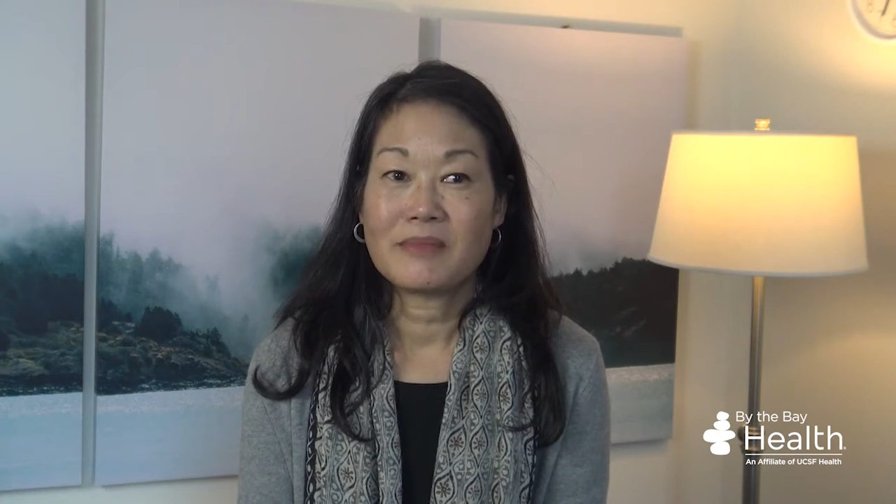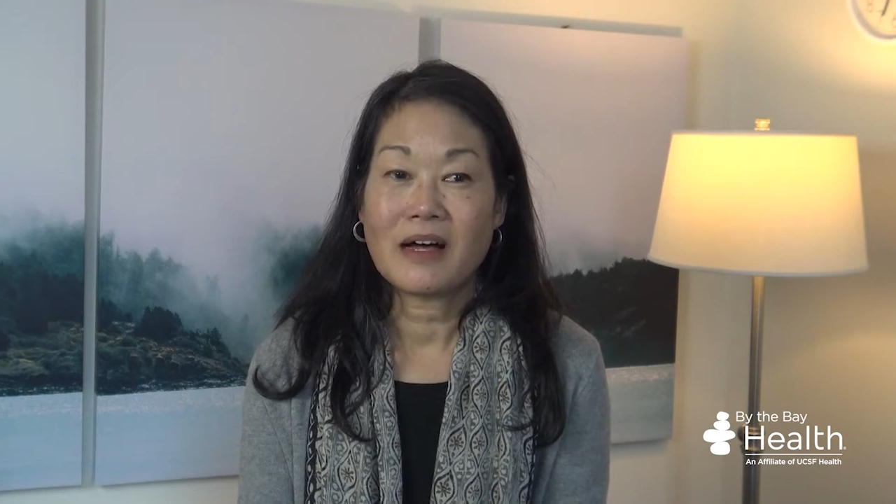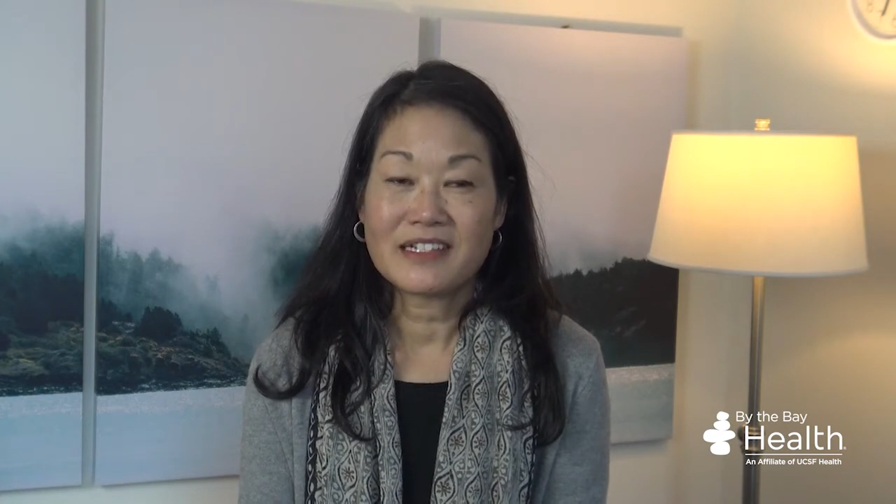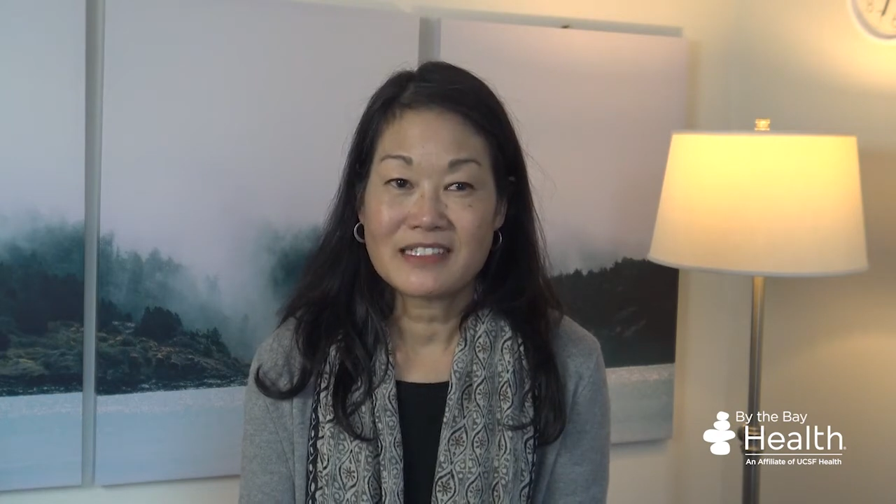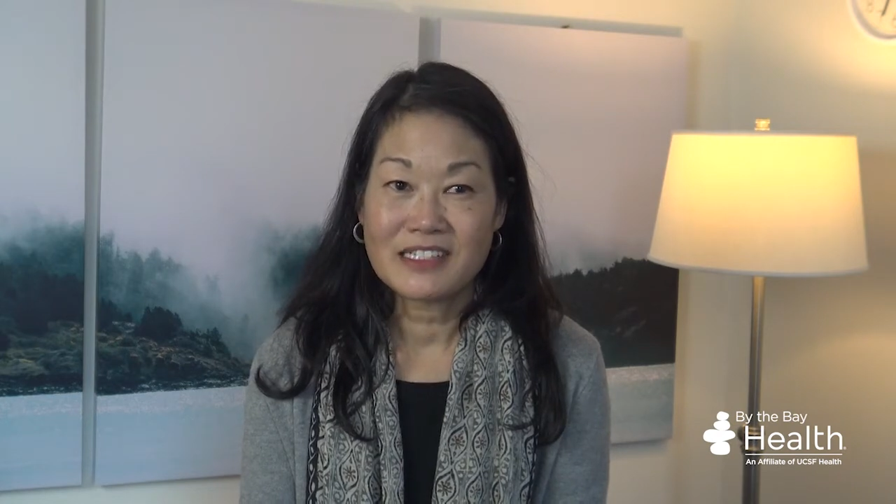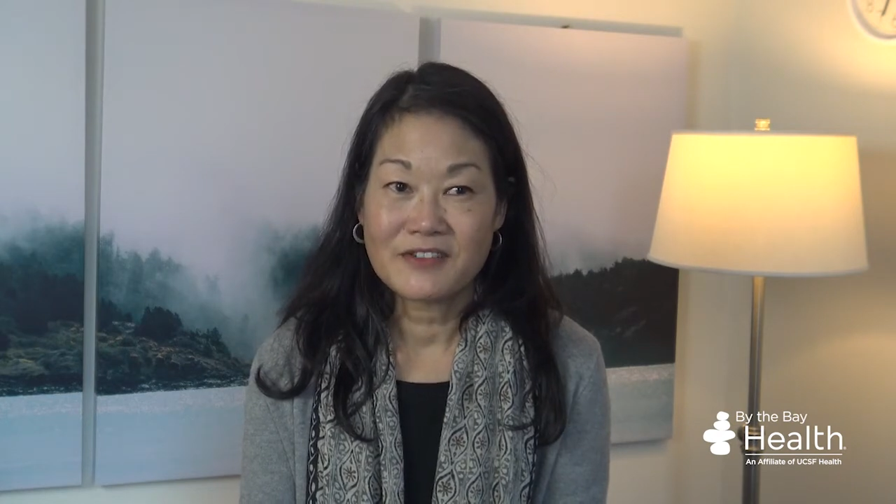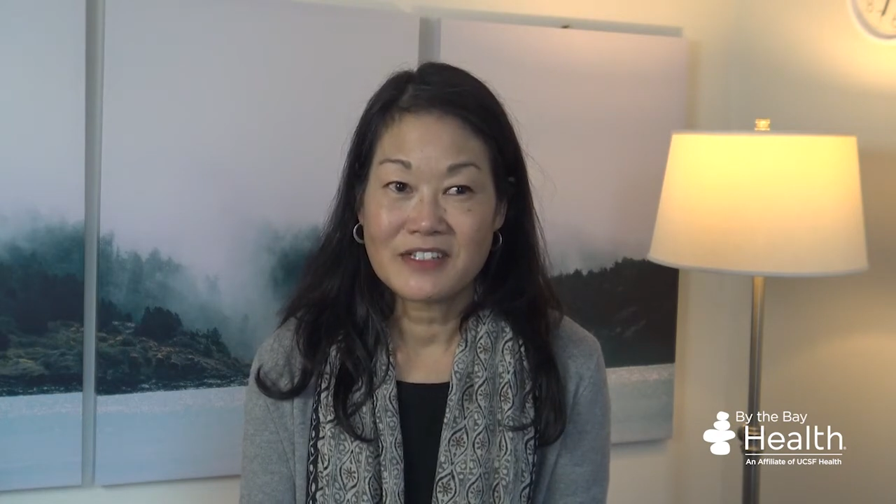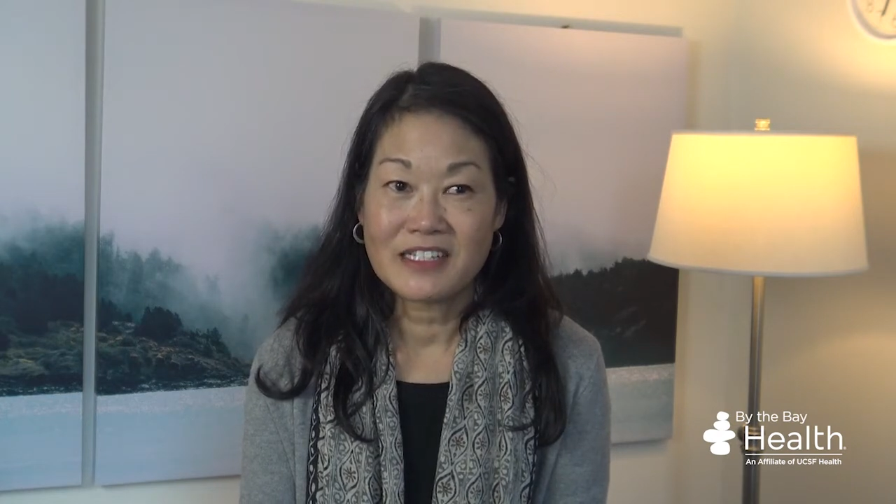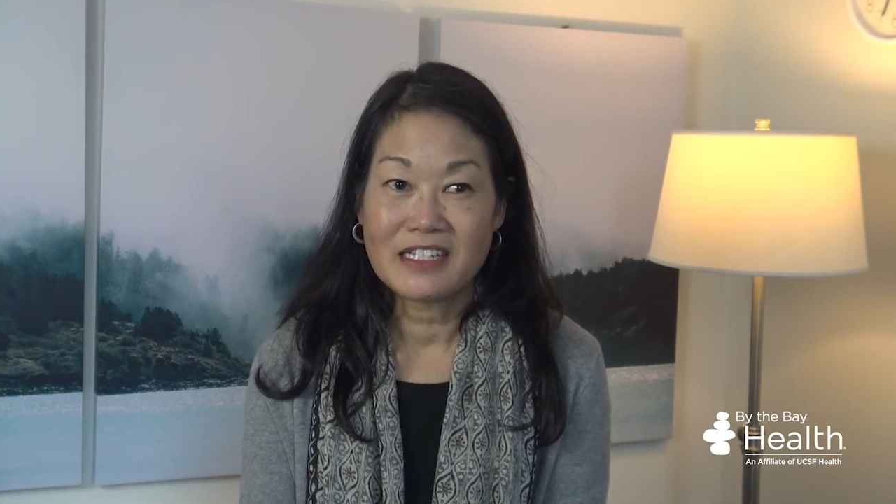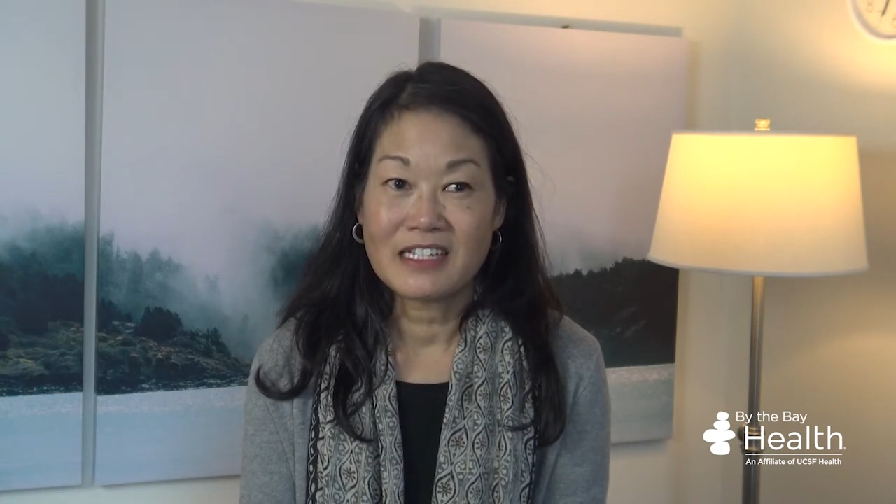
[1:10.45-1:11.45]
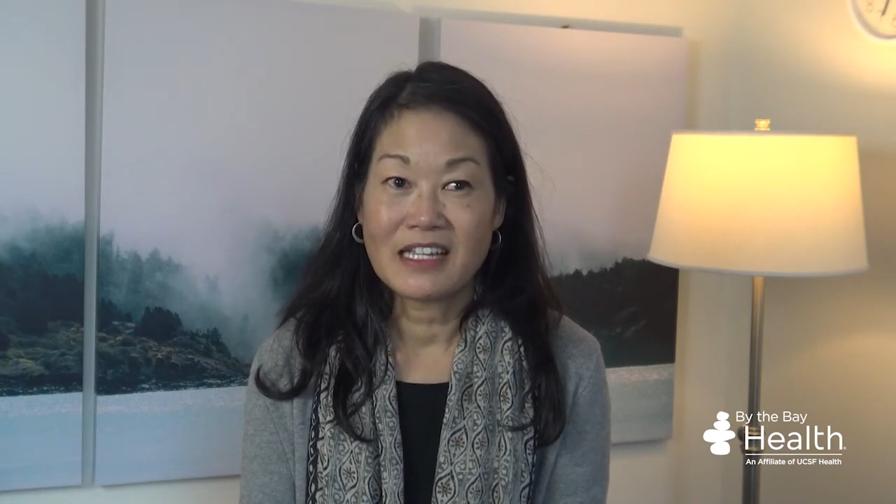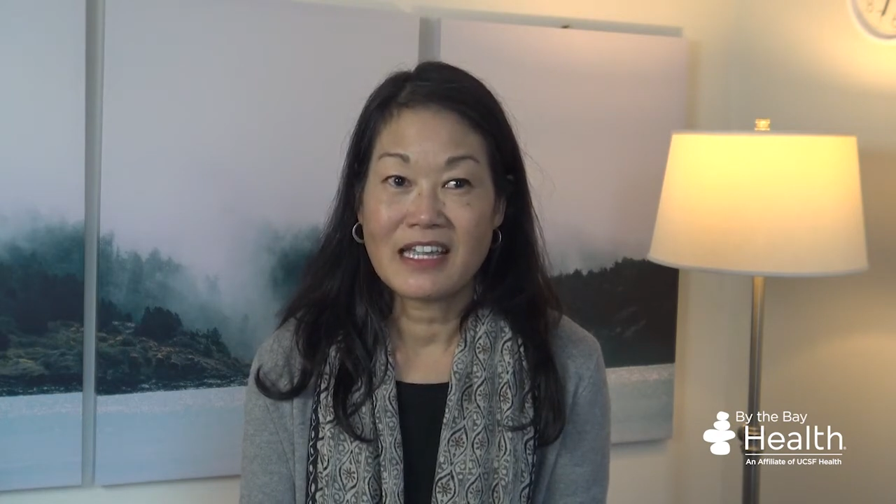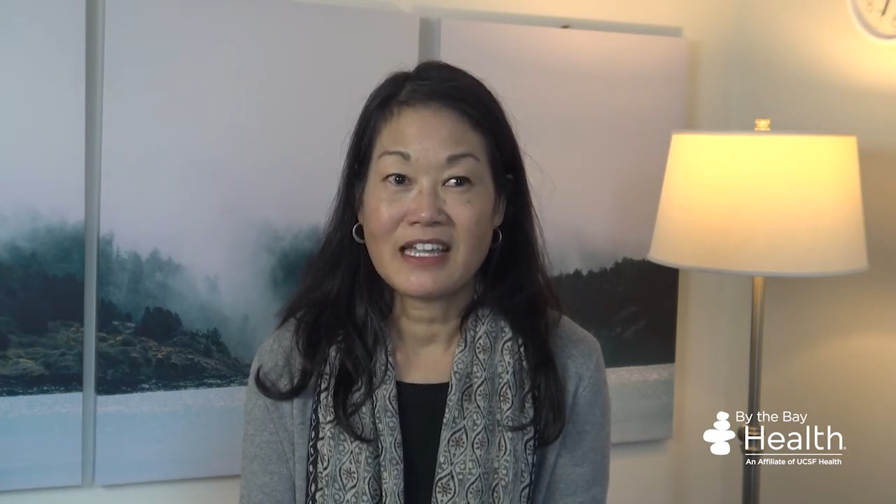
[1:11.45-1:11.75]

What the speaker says: positivity